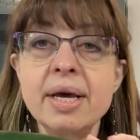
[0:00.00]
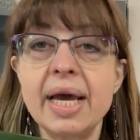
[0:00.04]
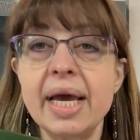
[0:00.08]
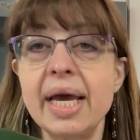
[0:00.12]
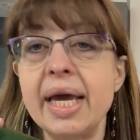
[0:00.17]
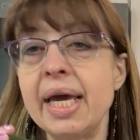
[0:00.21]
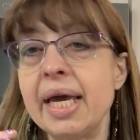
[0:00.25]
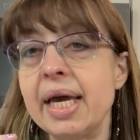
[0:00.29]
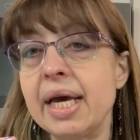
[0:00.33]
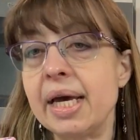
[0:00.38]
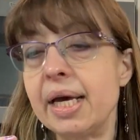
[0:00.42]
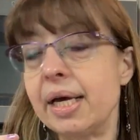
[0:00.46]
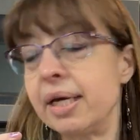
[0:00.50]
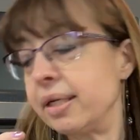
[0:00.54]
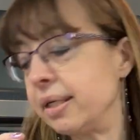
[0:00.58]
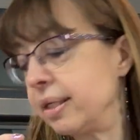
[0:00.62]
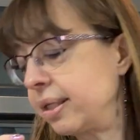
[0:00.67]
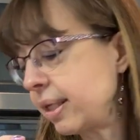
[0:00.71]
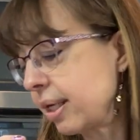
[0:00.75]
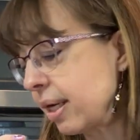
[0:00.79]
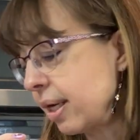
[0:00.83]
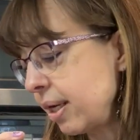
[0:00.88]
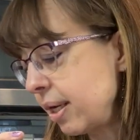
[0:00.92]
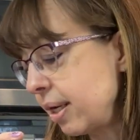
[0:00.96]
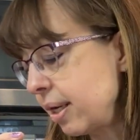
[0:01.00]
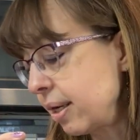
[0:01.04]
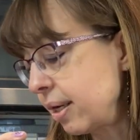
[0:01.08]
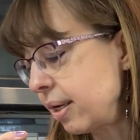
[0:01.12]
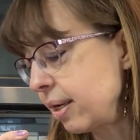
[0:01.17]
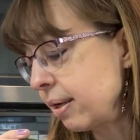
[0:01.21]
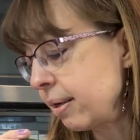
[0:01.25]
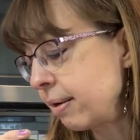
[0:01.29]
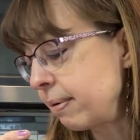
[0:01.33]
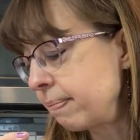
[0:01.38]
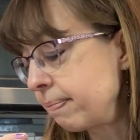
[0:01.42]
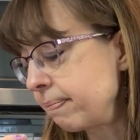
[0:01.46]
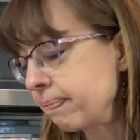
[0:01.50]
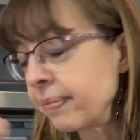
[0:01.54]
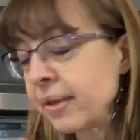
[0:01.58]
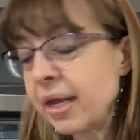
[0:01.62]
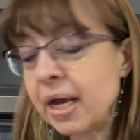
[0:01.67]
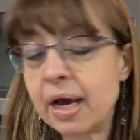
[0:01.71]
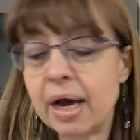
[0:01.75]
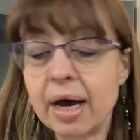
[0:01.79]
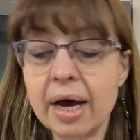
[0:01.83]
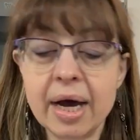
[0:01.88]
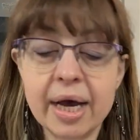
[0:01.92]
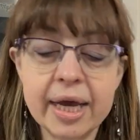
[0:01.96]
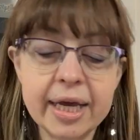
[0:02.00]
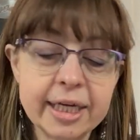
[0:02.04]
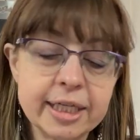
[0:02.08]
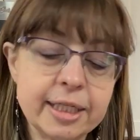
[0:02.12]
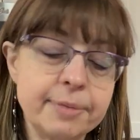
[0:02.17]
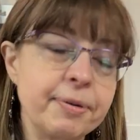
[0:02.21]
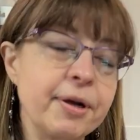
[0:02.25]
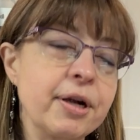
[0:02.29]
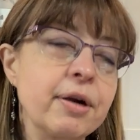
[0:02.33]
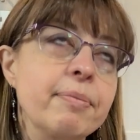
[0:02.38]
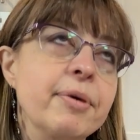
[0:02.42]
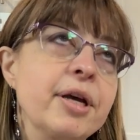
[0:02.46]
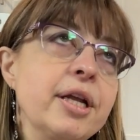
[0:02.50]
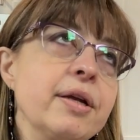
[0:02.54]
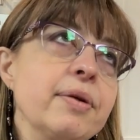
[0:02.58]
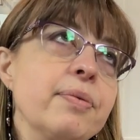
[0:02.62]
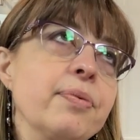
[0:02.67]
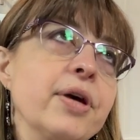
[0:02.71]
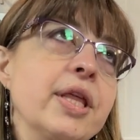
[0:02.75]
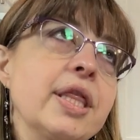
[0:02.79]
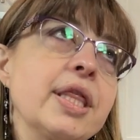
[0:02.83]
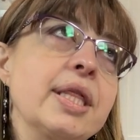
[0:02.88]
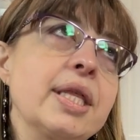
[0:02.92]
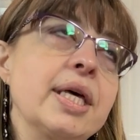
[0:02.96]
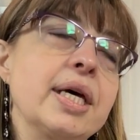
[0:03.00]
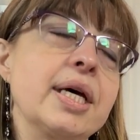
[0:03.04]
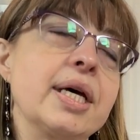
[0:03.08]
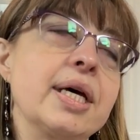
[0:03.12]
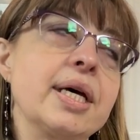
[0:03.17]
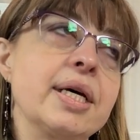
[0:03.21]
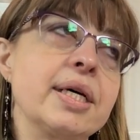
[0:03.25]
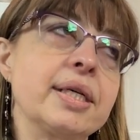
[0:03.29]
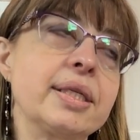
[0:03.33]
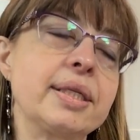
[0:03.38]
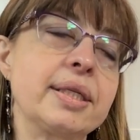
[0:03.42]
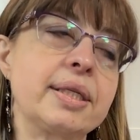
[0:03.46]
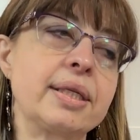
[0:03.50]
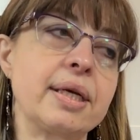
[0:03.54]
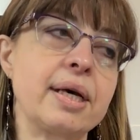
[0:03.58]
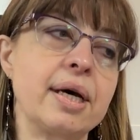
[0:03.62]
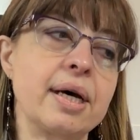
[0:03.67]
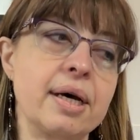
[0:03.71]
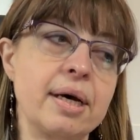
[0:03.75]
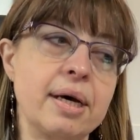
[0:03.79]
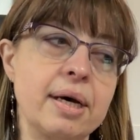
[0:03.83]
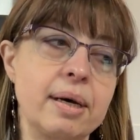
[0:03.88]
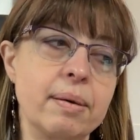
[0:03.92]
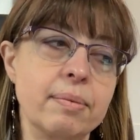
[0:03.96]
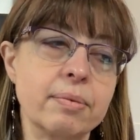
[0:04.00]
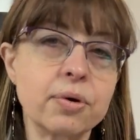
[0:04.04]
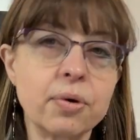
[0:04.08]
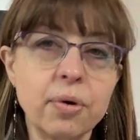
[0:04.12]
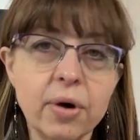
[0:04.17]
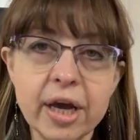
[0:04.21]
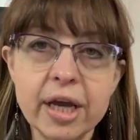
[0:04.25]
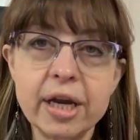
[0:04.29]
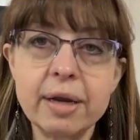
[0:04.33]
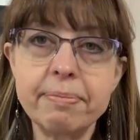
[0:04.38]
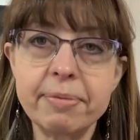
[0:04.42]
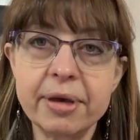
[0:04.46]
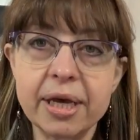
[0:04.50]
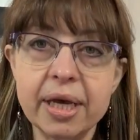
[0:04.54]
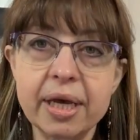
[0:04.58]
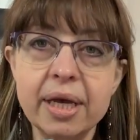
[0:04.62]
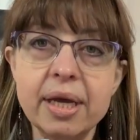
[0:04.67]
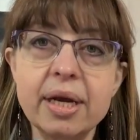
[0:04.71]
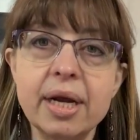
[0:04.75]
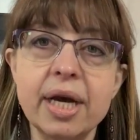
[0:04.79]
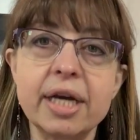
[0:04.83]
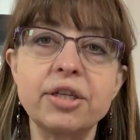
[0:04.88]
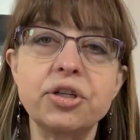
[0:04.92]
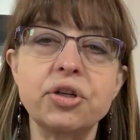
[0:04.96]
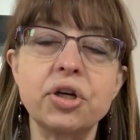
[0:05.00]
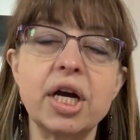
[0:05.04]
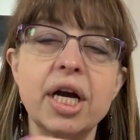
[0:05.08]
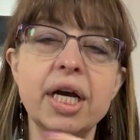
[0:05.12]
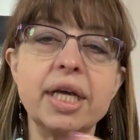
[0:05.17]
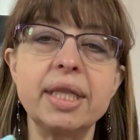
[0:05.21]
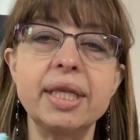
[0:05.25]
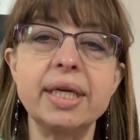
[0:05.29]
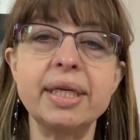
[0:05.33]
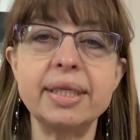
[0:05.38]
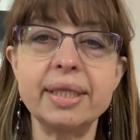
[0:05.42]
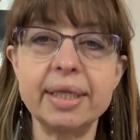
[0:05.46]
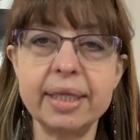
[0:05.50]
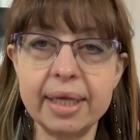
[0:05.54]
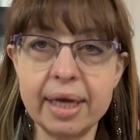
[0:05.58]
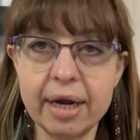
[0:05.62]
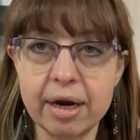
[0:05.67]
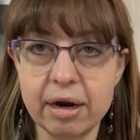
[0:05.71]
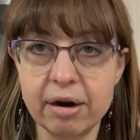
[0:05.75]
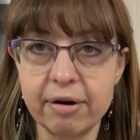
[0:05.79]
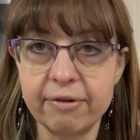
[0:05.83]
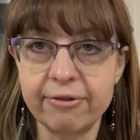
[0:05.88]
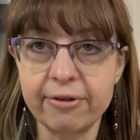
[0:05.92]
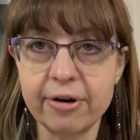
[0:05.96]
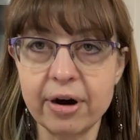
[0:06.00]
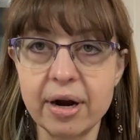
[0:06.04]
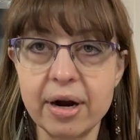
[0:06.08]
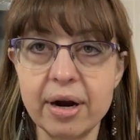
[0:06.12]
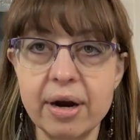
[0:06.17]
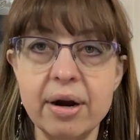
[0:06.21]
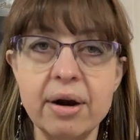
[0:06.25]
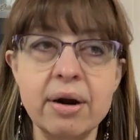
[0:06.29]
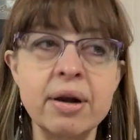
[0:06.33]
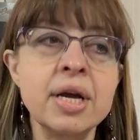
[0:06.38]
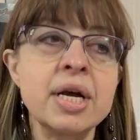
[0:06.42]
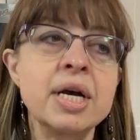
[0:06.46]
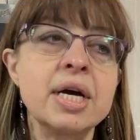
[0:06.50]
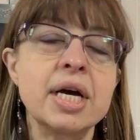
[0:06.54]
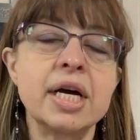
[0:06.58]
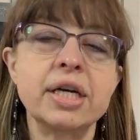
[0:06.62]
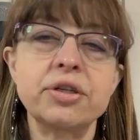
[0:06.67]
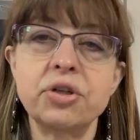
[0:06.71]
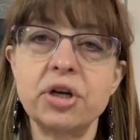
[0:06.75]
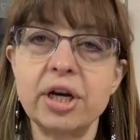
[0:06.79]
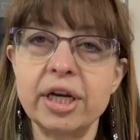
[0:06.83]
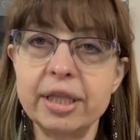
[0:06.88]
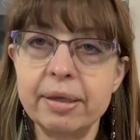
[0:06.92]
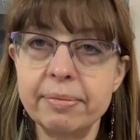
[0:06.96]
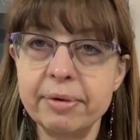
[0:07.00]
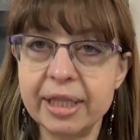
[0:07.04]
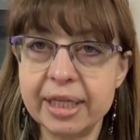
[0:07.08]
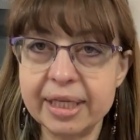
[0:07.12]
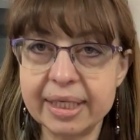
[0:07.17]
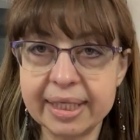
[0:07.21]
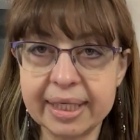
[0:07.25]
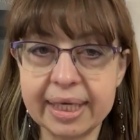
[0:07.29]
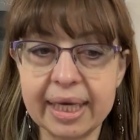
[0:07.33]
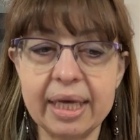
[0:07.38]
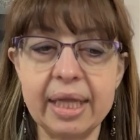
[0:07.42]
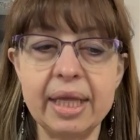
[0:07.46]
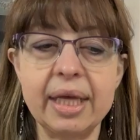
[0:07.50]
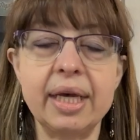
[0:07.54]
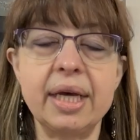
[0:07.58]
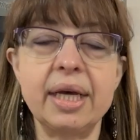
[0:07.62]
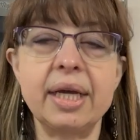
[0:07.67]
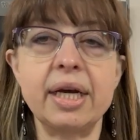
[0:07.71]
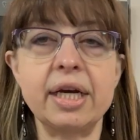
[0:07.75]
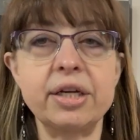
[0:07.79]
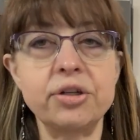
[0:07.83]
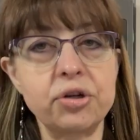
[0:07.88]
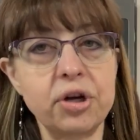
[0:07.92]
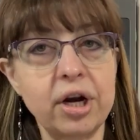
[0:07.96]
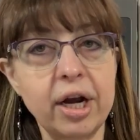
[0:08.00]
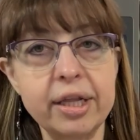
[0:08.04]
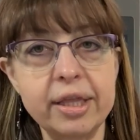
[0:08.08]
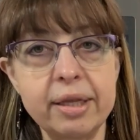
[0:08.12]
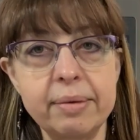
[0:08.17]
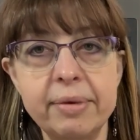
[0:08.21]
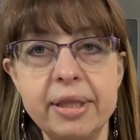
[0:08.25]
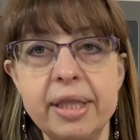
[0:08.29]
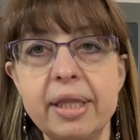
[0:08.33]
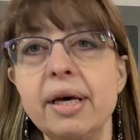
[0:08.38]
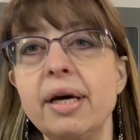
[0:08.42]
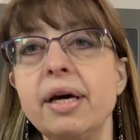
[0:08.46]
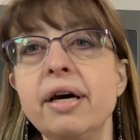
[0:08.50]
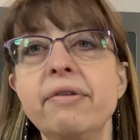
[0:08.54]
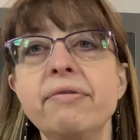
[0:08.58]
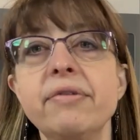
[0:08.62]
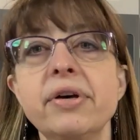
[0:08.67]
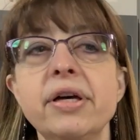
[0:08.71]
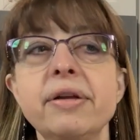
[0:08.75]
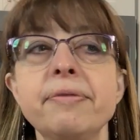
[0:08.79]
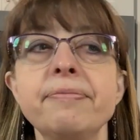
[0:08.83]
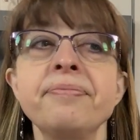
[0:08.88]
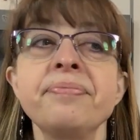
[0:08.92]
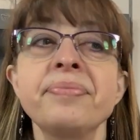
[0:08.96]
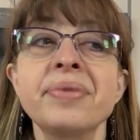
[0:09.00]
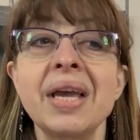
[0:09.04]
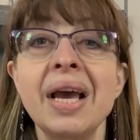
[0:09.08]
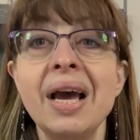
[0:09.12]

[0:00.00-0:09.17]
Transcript: And I experimented with this quite a bit. I tried these in the air fryer. I tried them in the skillet. I tried them in the oven.